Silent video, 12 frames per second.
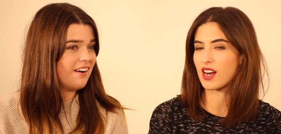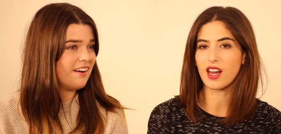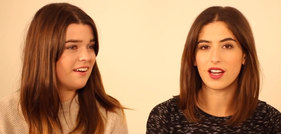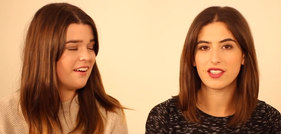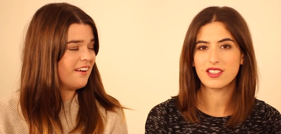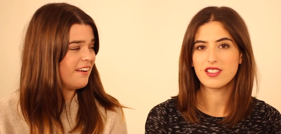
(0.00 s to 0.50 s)

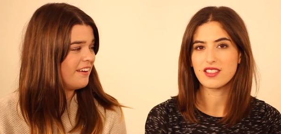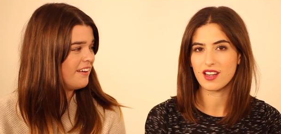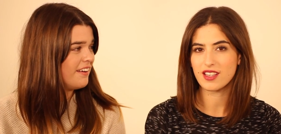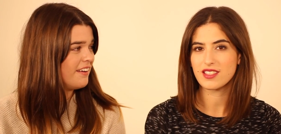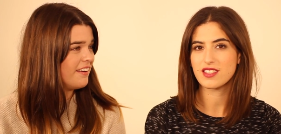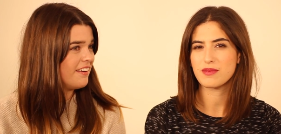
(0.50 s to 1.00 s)
Speaker 1: Eyeliner's
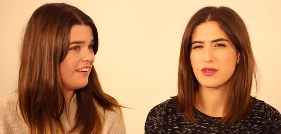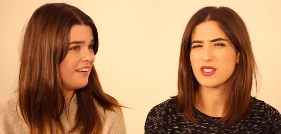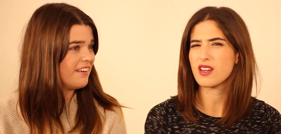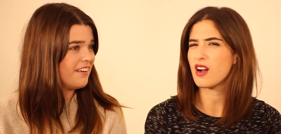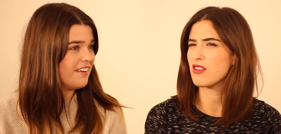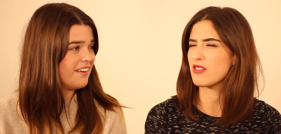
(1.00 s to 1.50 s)
nice.
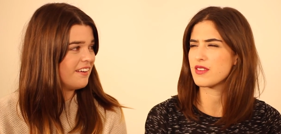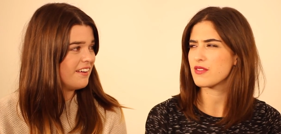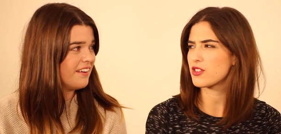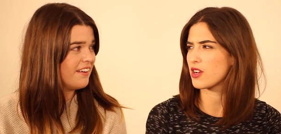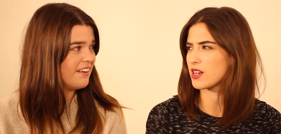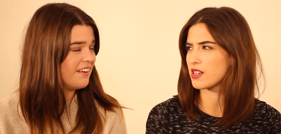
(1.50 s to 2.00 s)
Mascara, I've
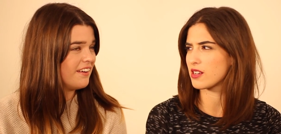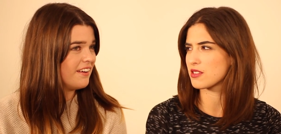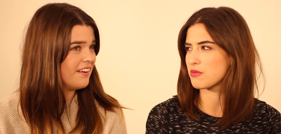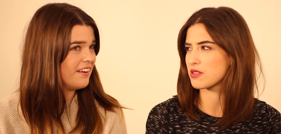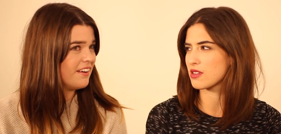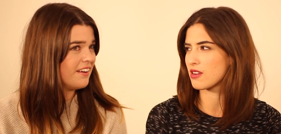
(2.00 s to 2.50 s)
never tried a
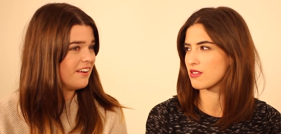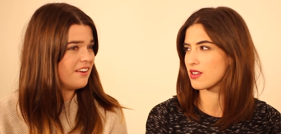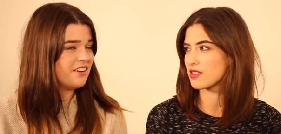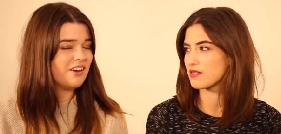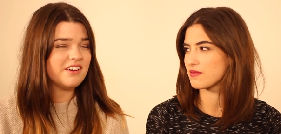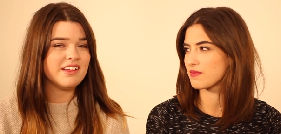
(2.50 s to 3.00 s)

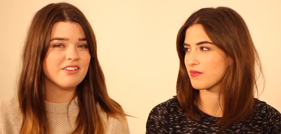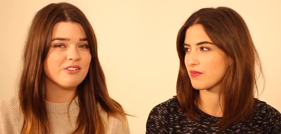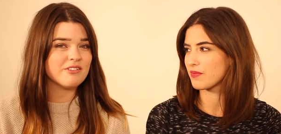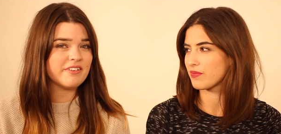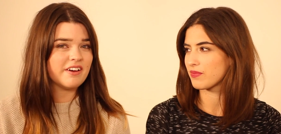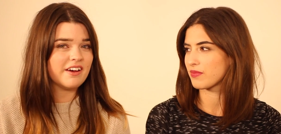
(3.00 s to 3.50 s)
mascara. No,
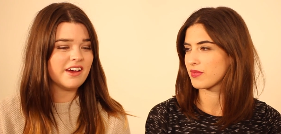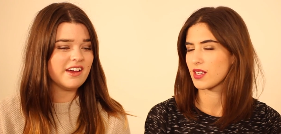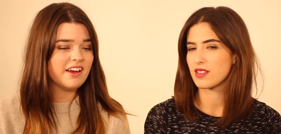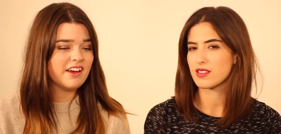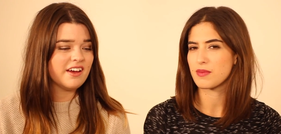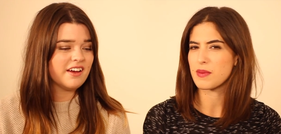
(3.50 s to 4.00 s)
neither have I.
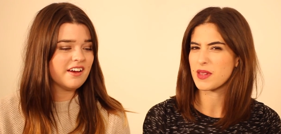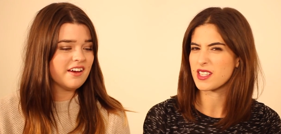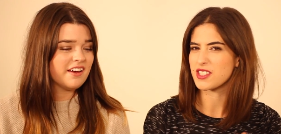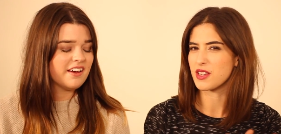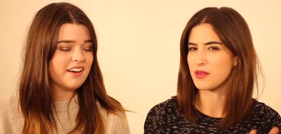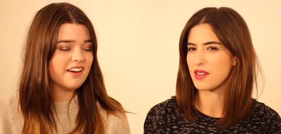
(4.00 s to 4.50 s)
So maybe
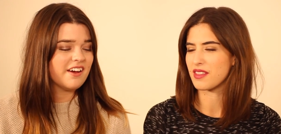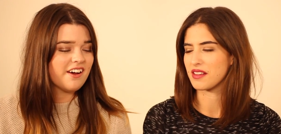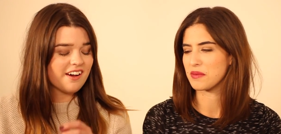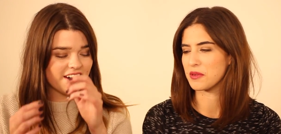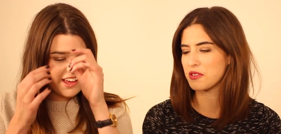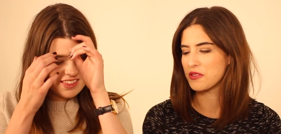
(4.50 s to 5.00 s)
that's the only
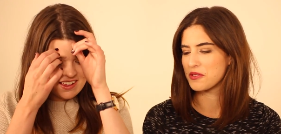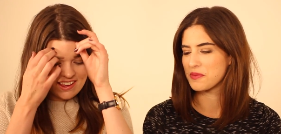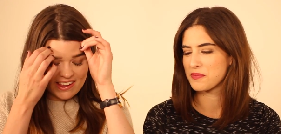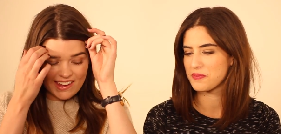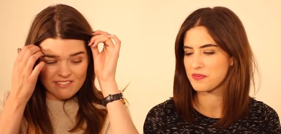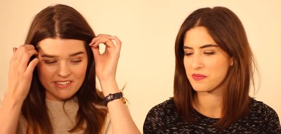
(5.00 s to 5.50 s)
thing. I sure.
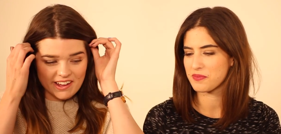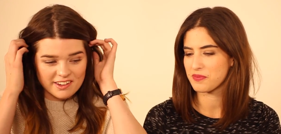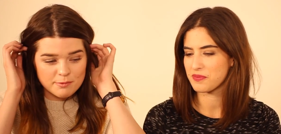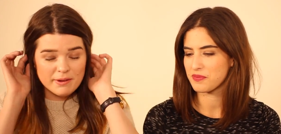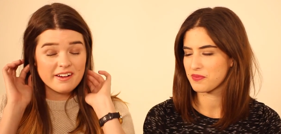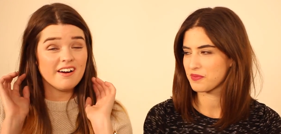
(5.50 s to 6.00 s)
think
Speaker 2: if I
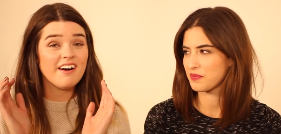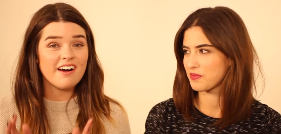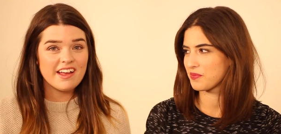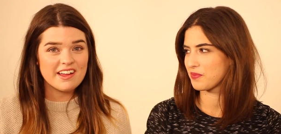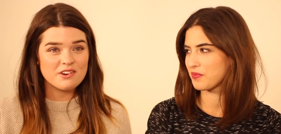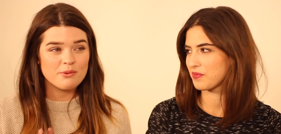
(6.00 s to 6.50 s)
had to pick a
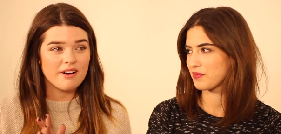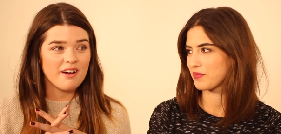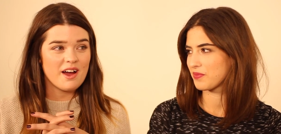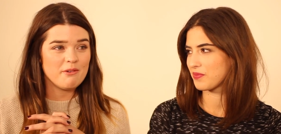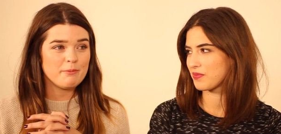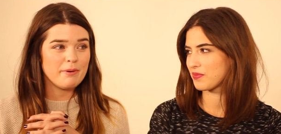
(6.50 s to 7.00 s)
high-end one,
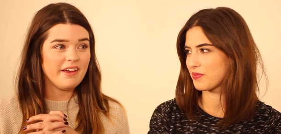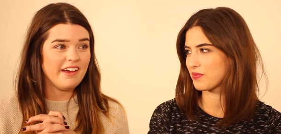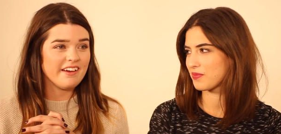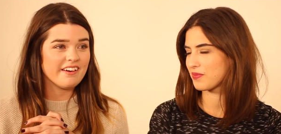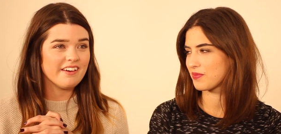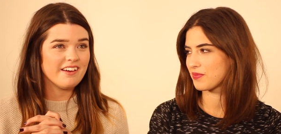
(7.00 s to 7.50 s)
I would
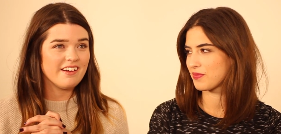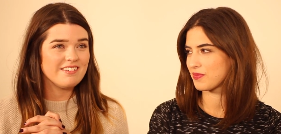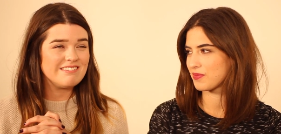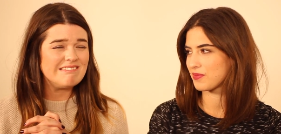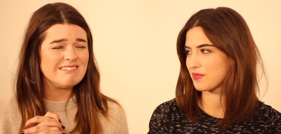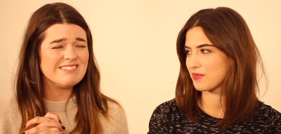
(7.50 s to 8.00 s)
pick,
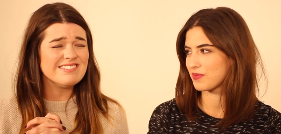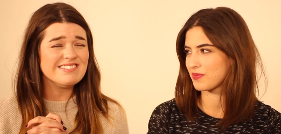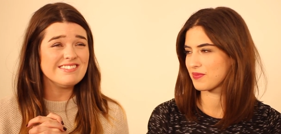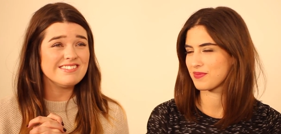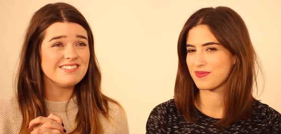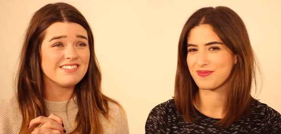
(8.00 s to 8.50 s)

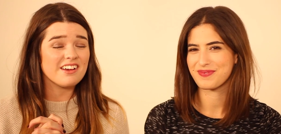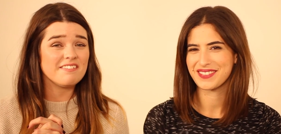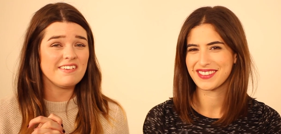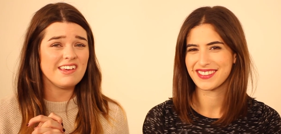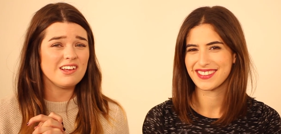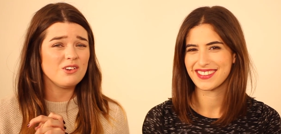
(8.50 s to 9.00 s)
ooh,
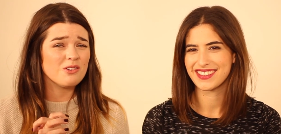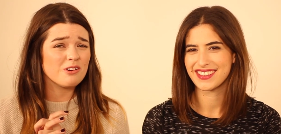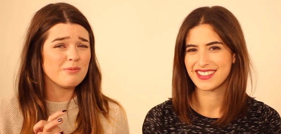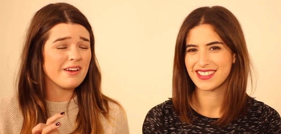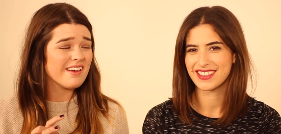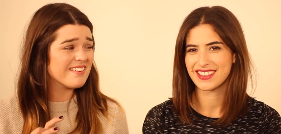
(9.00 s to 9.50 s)
Tuffy
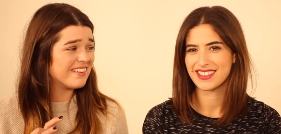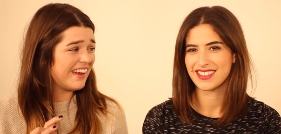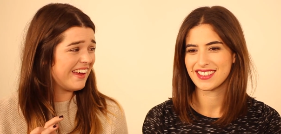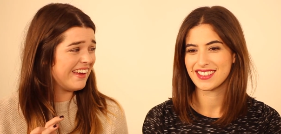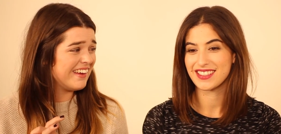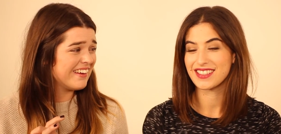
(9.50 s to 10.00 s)
Laura
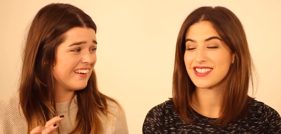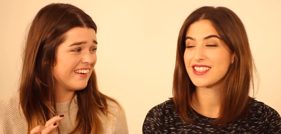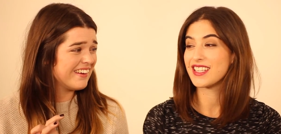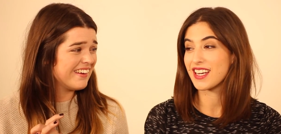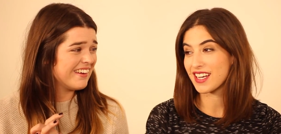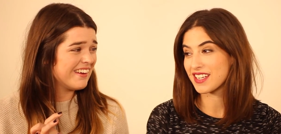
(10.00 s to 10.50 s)
Mercier.
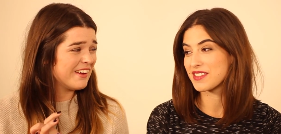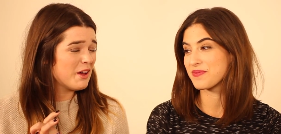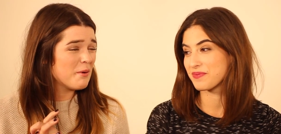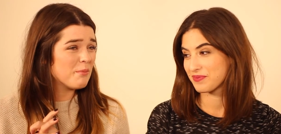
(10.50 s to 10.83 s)
Yeah.